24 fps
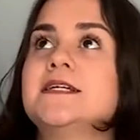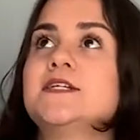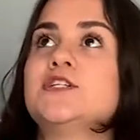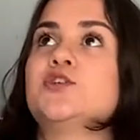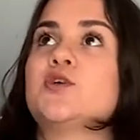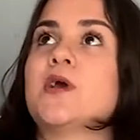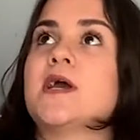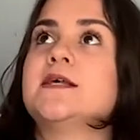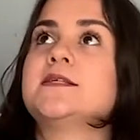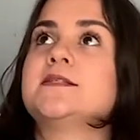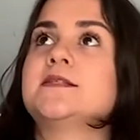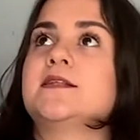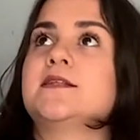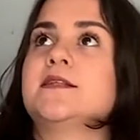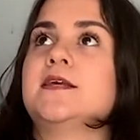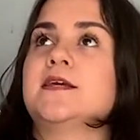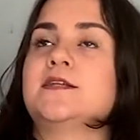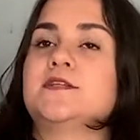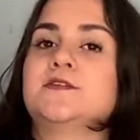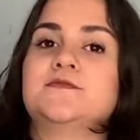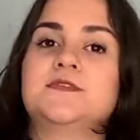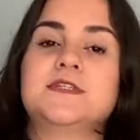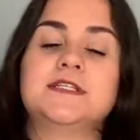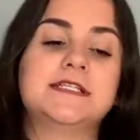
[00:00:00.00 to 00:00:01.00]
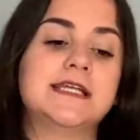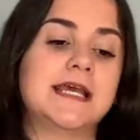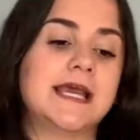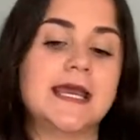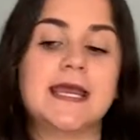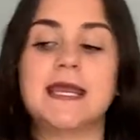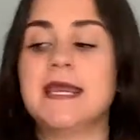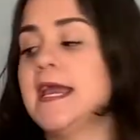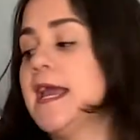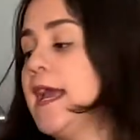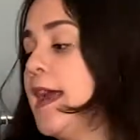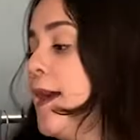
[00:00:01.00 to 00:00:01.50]
a dress at the end of the
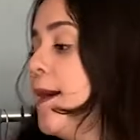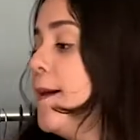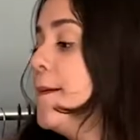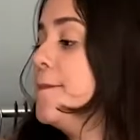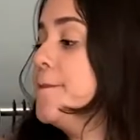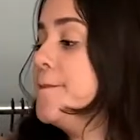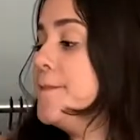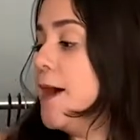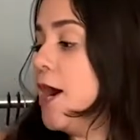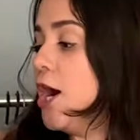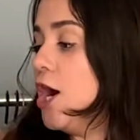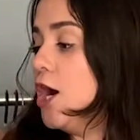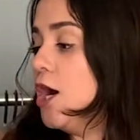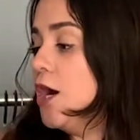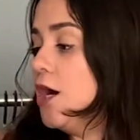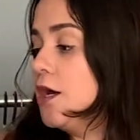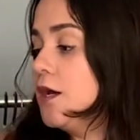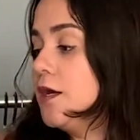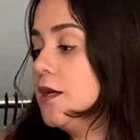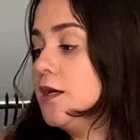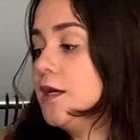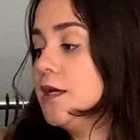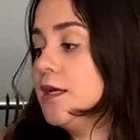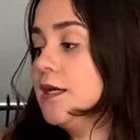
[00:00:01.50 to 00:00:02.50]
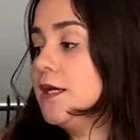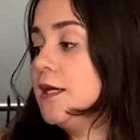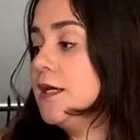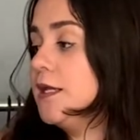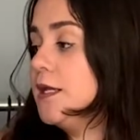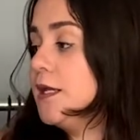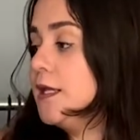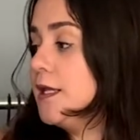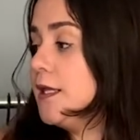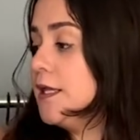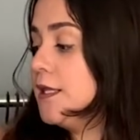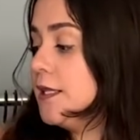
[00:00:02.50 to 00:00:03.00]
day. But
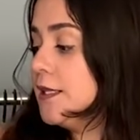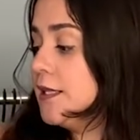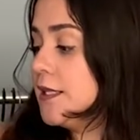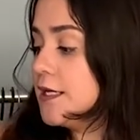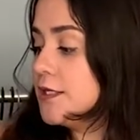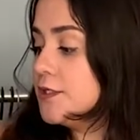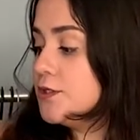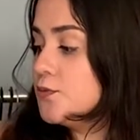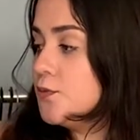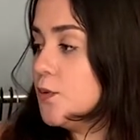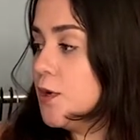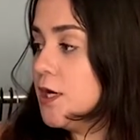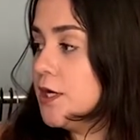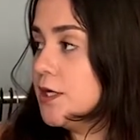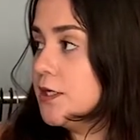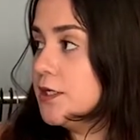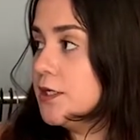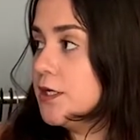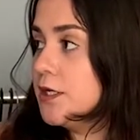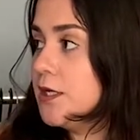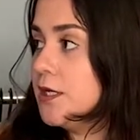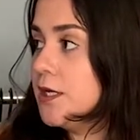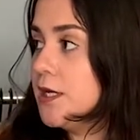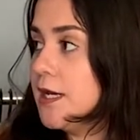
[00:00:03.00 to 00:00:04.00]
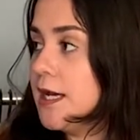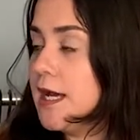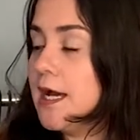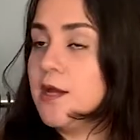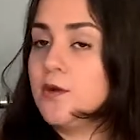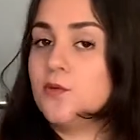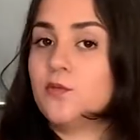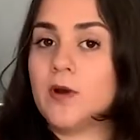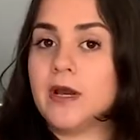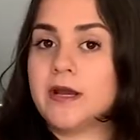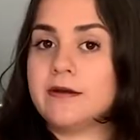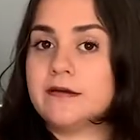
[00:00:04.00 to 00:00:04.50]
this one,
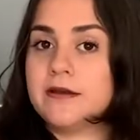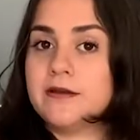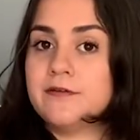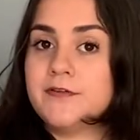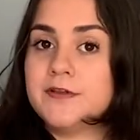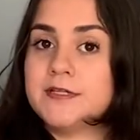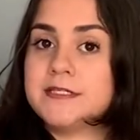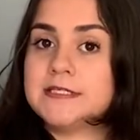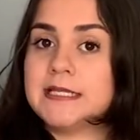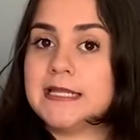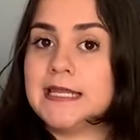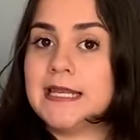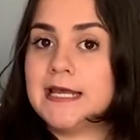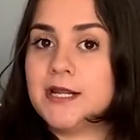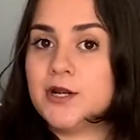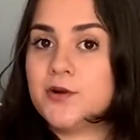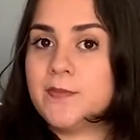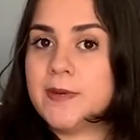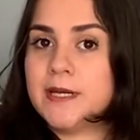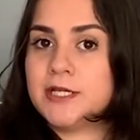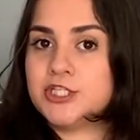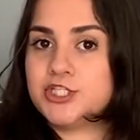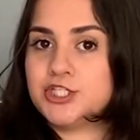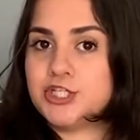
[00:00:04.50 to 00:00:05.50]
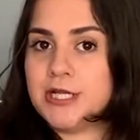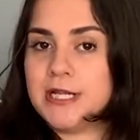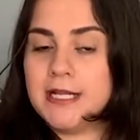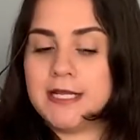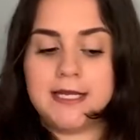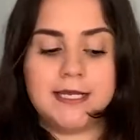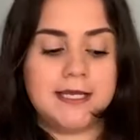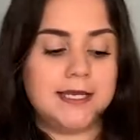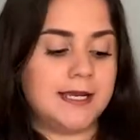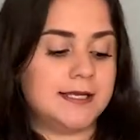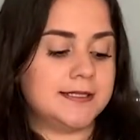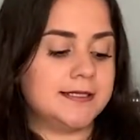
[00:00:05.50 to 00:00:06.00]
I'd wear it if it's a little bit
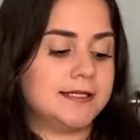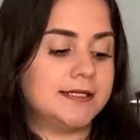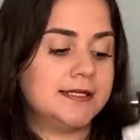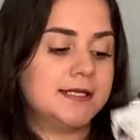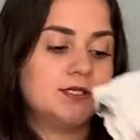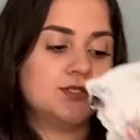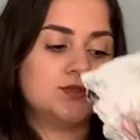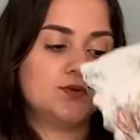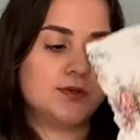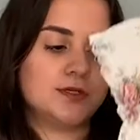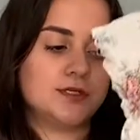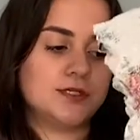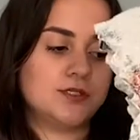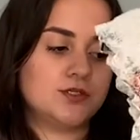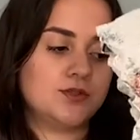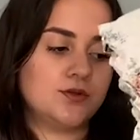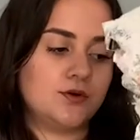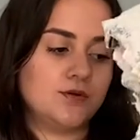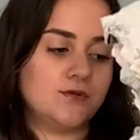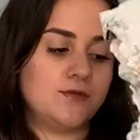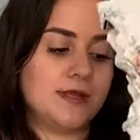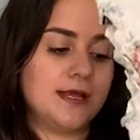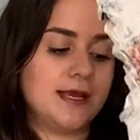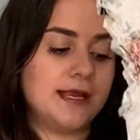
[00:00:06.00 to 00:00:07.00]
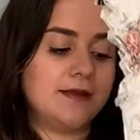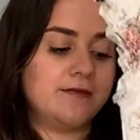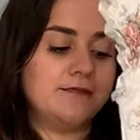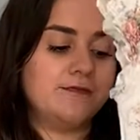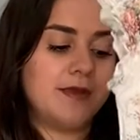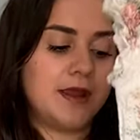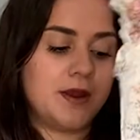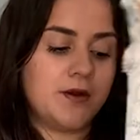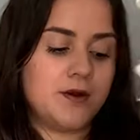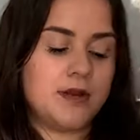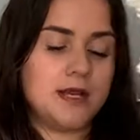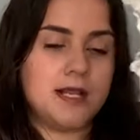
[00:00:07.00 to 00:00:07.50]
chilly. And then this one is sort of like a
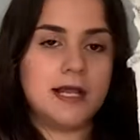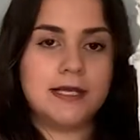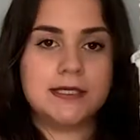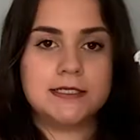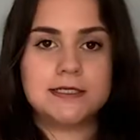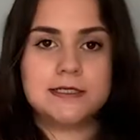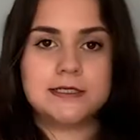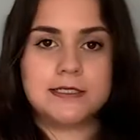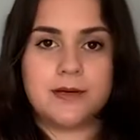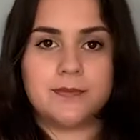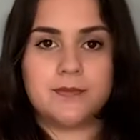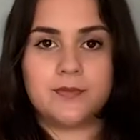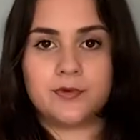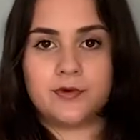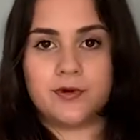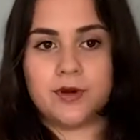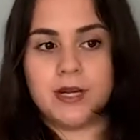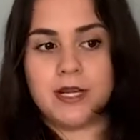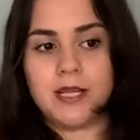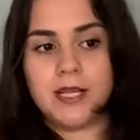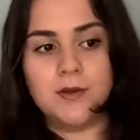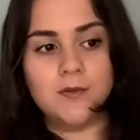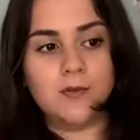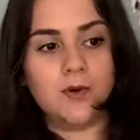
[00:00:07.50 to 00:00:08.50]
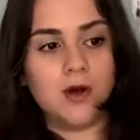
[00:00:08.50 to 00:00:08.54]
very like summery